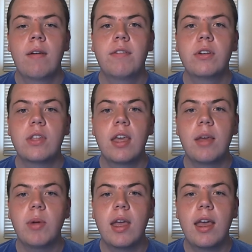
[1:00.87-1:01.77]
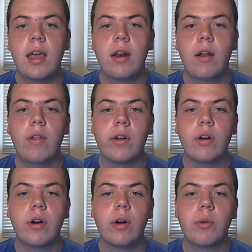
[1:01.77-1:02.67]
First game we had on the
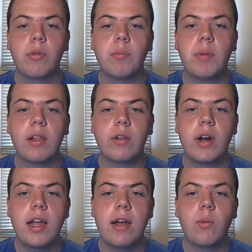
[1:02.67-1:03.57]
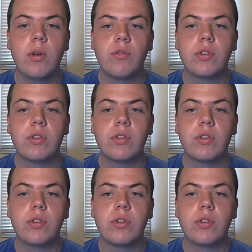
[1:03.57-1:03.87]
card was Baylor at West